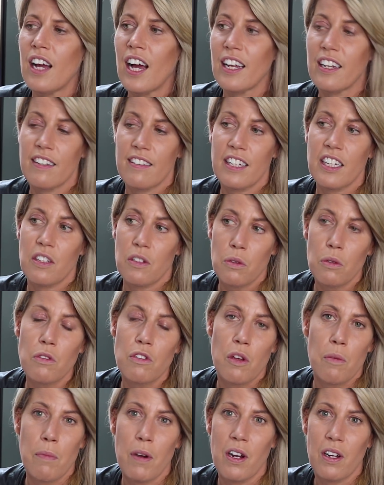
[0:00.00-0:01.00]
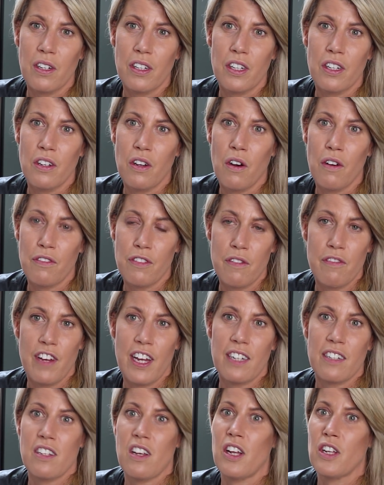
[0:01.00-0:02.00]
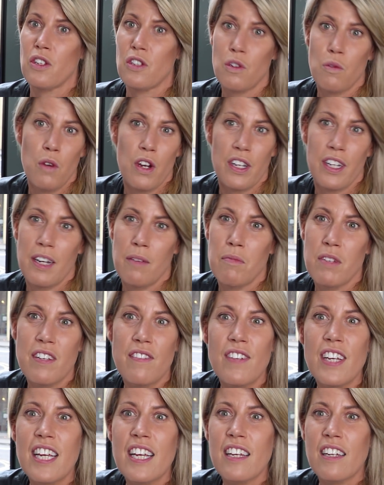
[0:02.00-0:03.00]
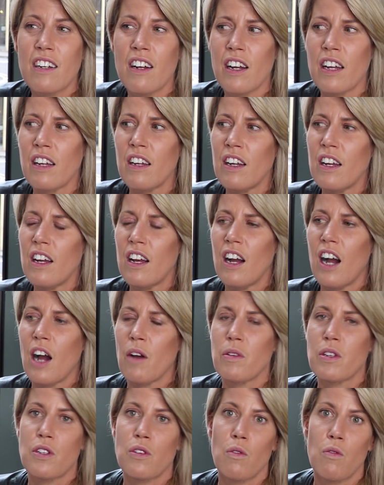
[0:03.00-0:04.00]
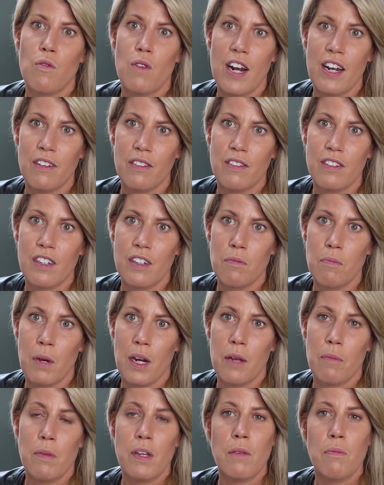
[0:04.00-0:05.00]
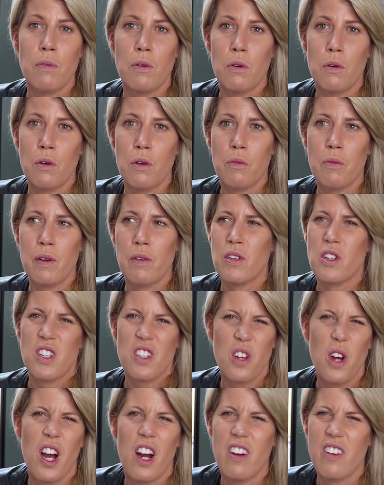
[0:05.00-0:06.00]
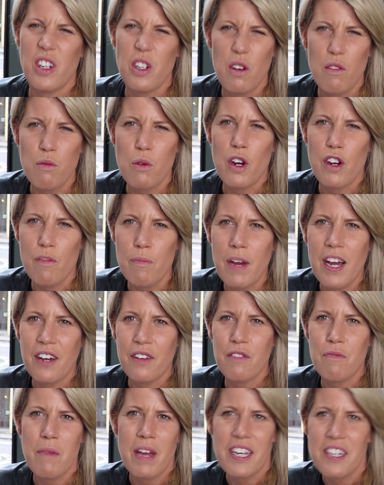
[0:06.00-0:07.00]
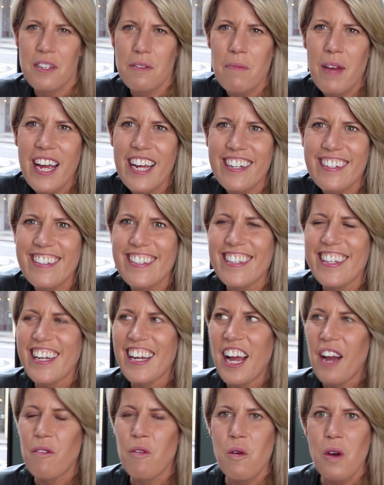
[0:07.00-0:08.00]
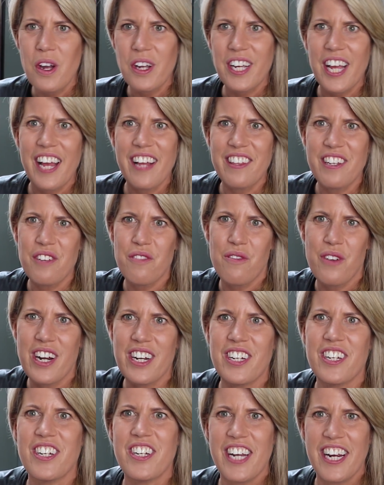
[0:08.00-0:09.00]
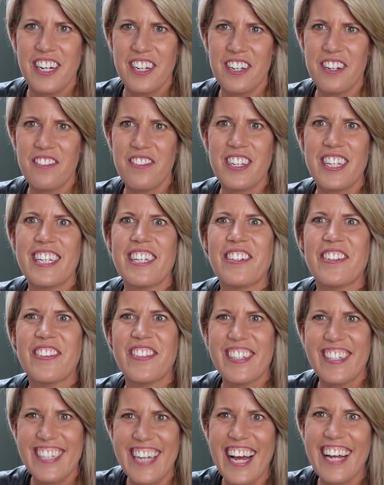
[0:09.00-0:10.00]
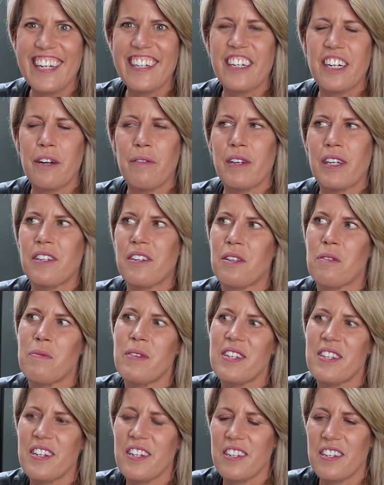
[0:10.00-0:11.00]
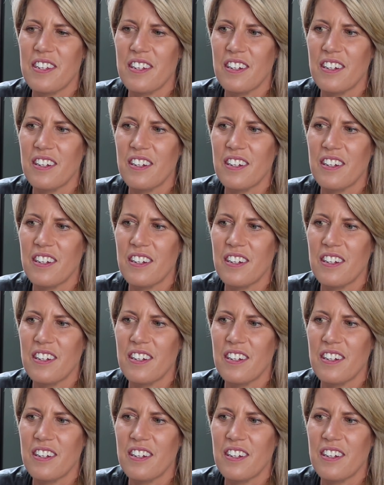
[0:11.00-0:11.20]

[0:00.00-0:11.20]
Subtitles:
And I think it's also partly off the fact I used to work at MTV, and I was surrounded by people who we were just hiring off word of mouth, mates and mates, and we weren't getting this fresh injection of skills and talent coming into the business.